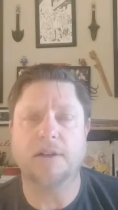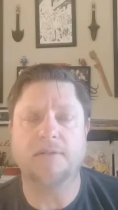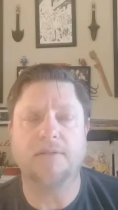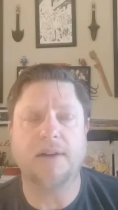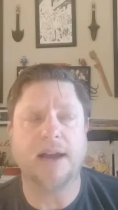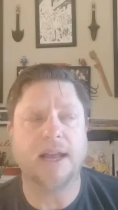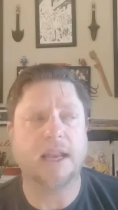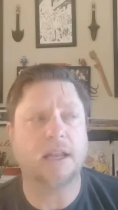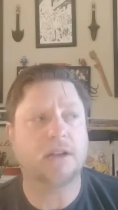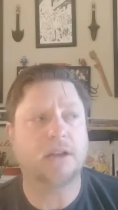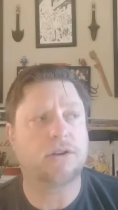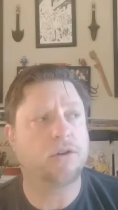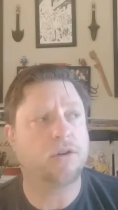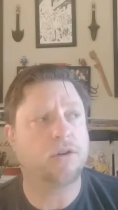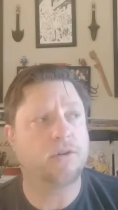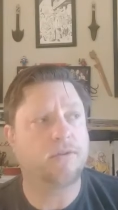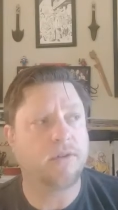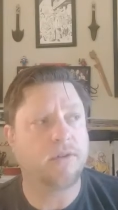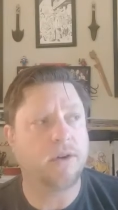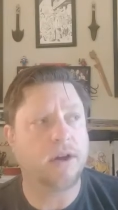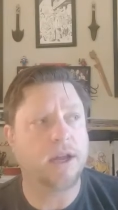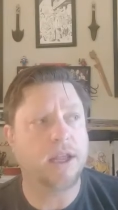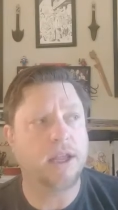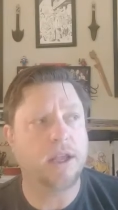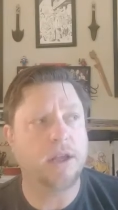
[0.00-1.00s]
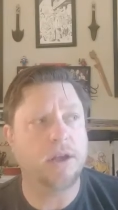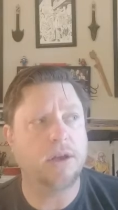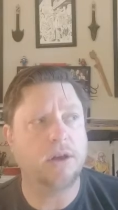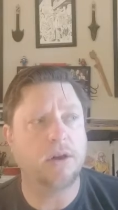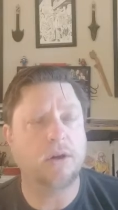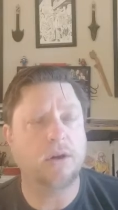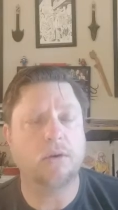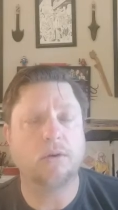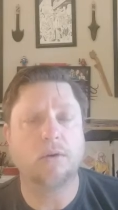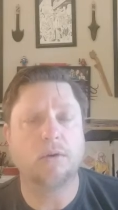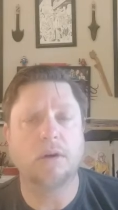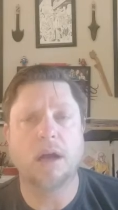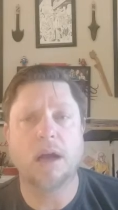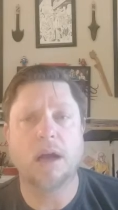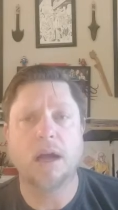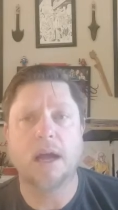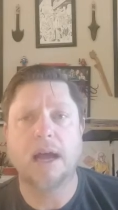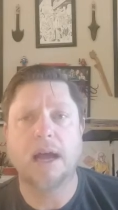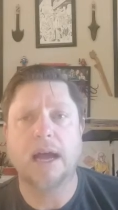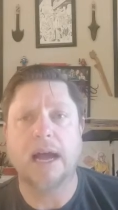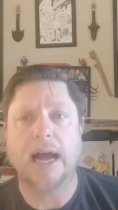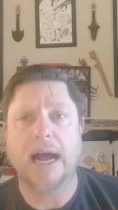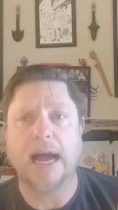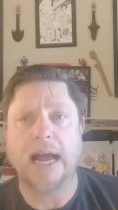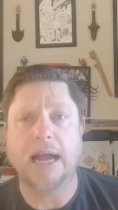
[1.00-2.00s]
If I looked over at you,
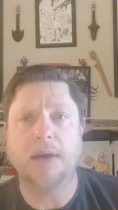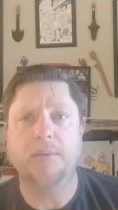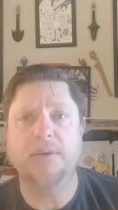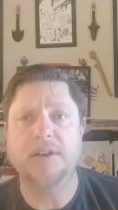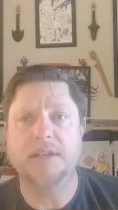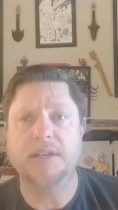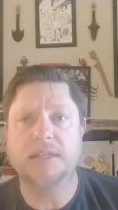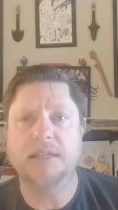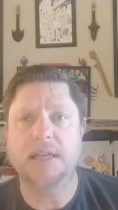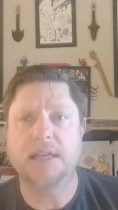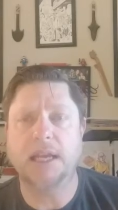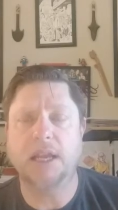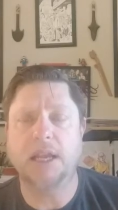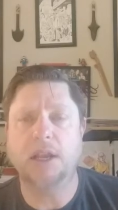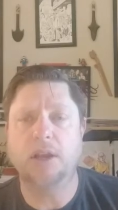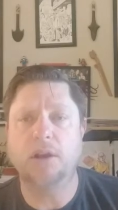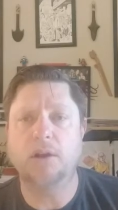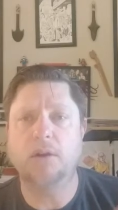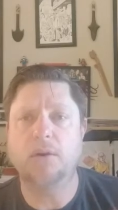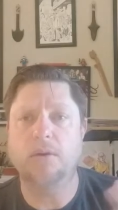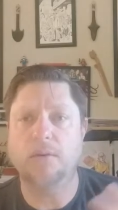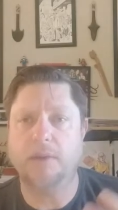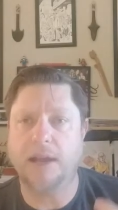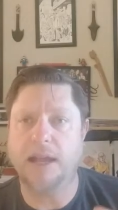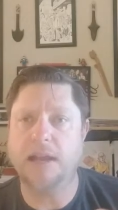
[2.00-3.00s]
I would see you